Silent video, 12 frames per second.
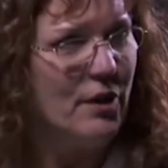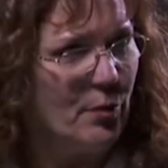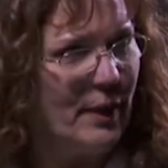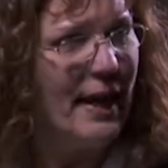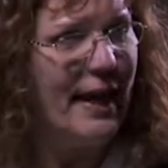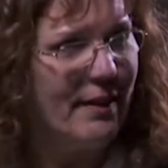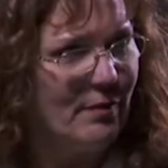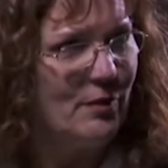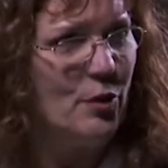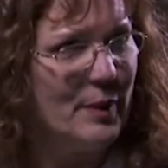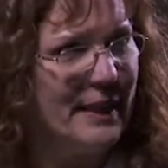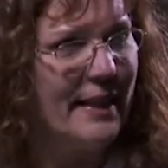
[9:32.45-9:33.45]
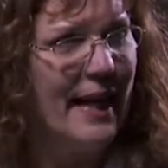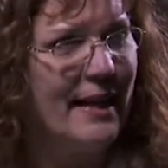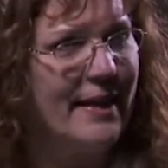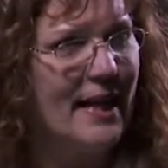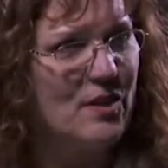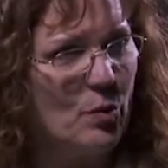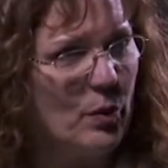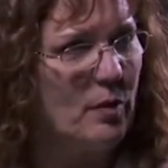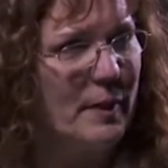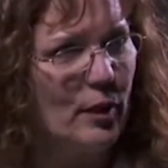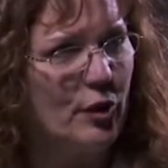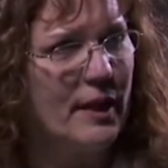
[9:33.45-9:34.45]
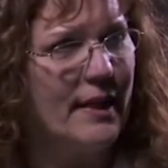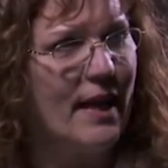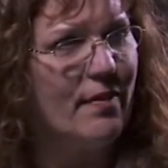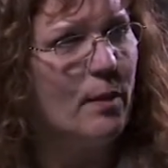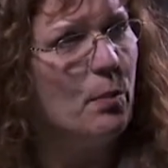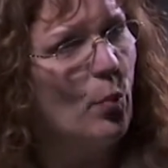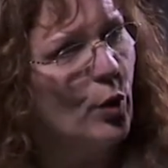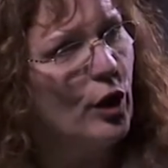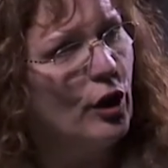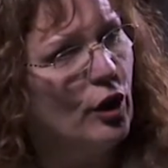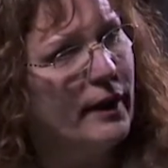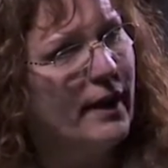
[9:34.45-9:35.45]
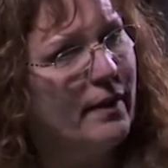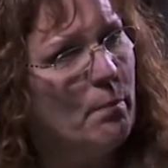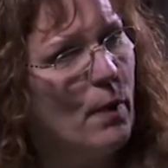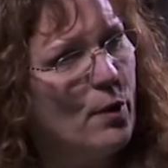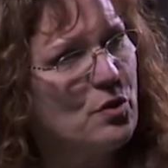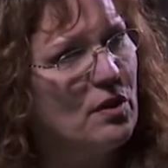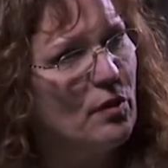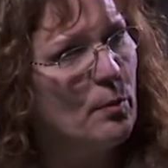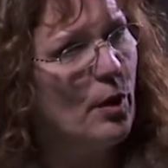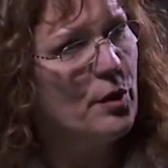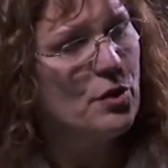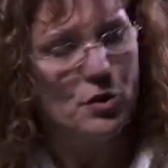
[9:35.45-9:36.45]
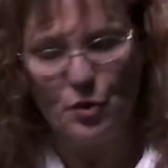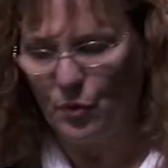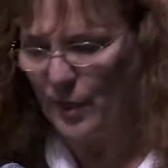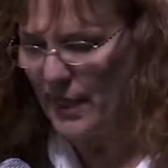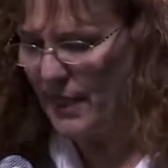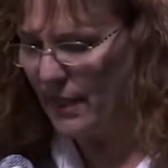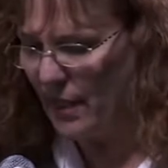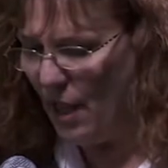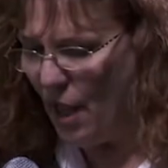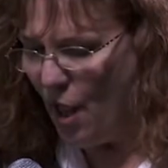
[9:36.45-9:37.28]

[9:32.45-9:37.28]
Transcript: you would get handouts and we'd be looking at them, but we're going to look at most of them on the screen.